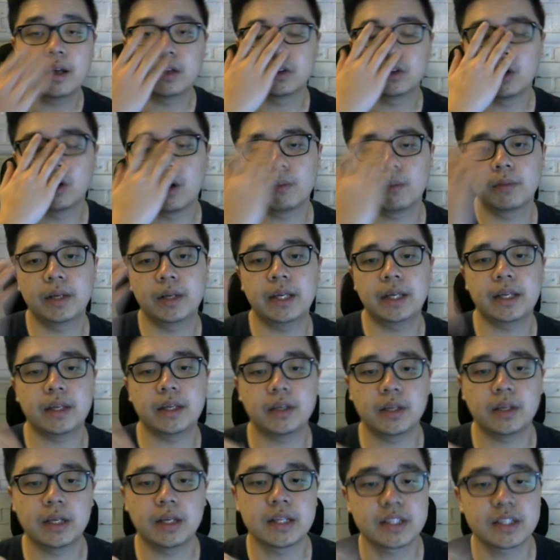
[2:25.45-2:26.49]
normally
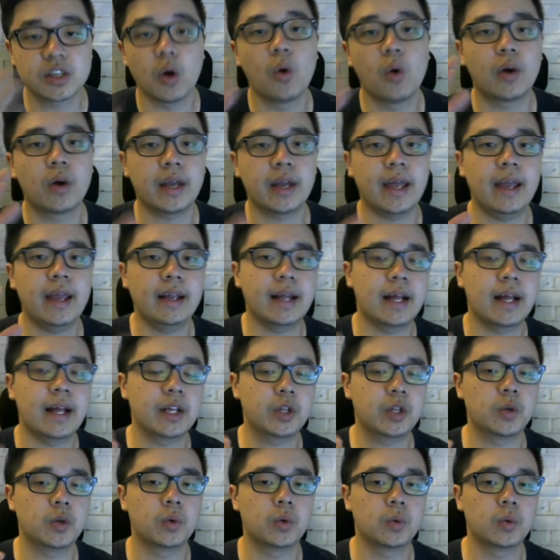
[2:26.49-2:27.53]
it's okay that
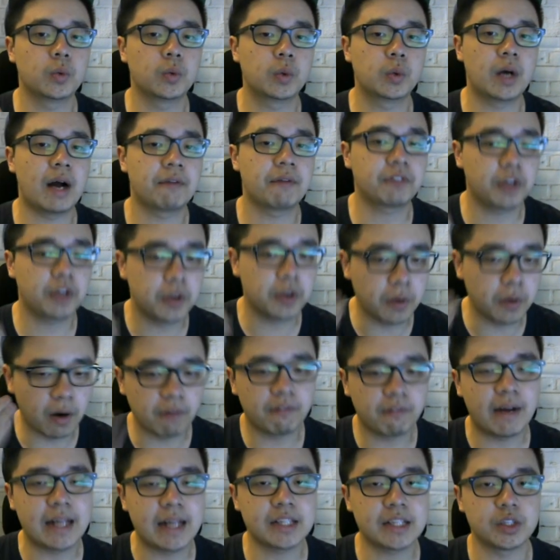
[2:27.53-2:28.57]
you after you
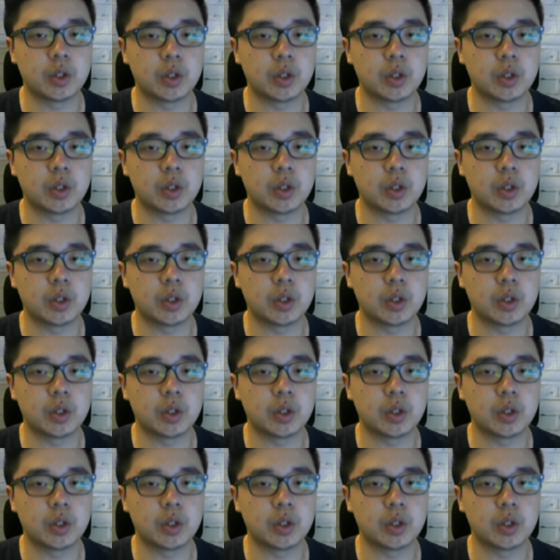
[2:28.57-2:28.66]
offense,